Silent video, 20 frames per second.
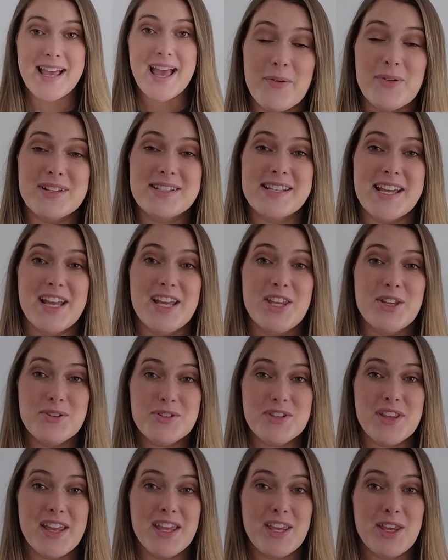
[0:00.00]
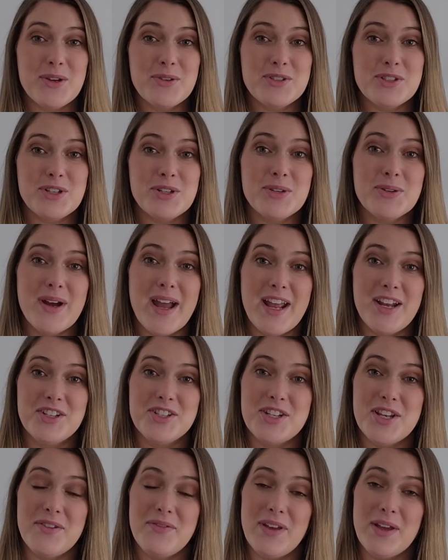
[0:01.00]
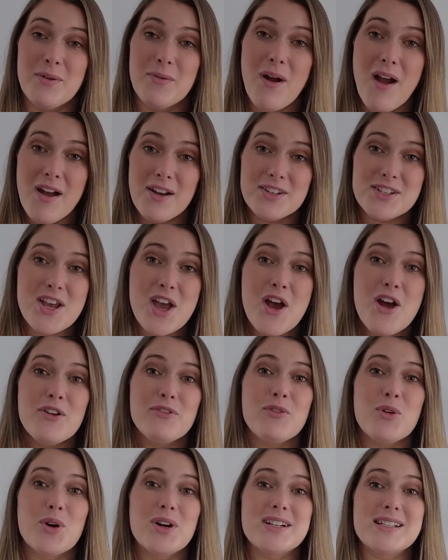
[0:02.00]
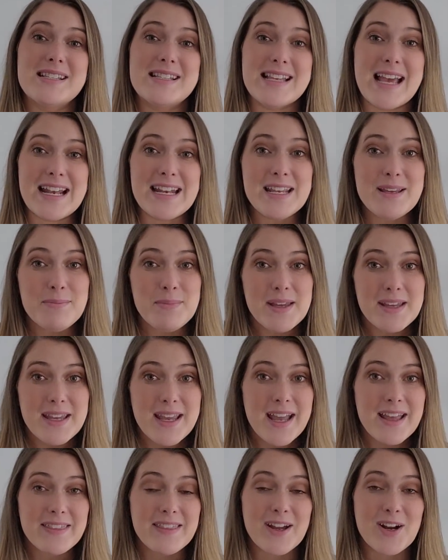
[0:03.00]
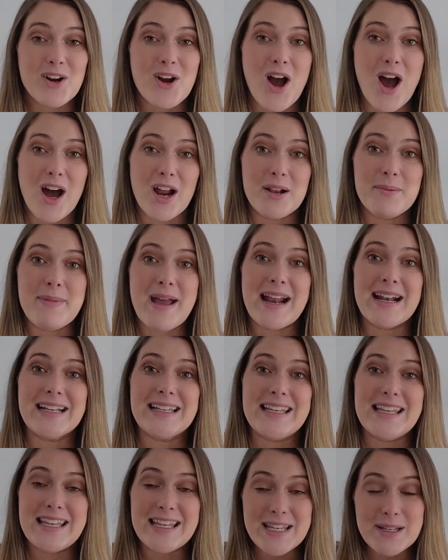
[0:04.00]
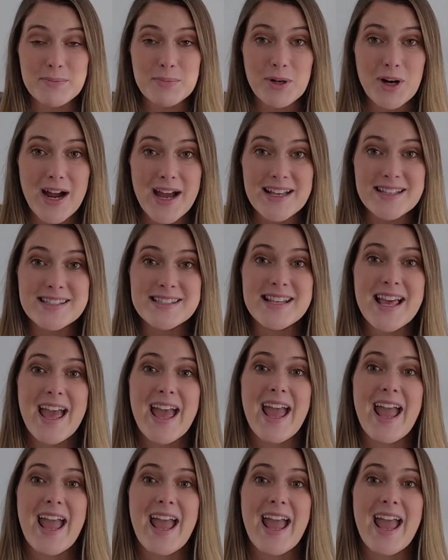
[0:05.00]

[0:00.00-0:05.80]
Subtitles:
I want to say a huge thank you to HTVRONT for sending me their automatic heat press